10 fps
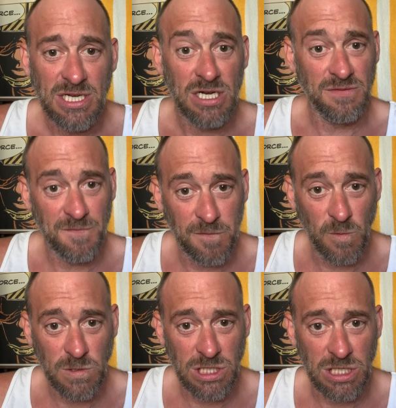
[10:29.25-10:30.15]

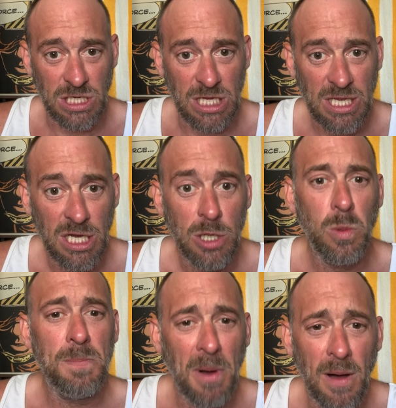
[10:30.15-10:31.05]
unfortunately,
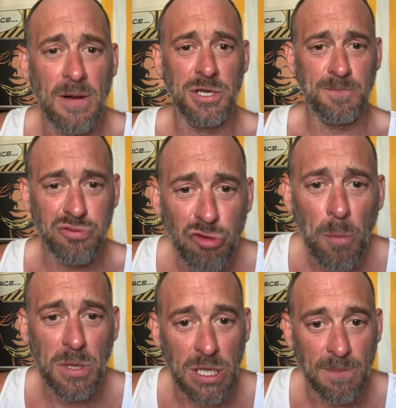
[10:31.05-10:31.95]
were part of the
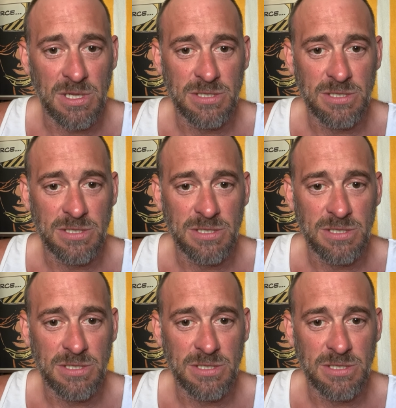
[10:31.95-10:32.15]
problem.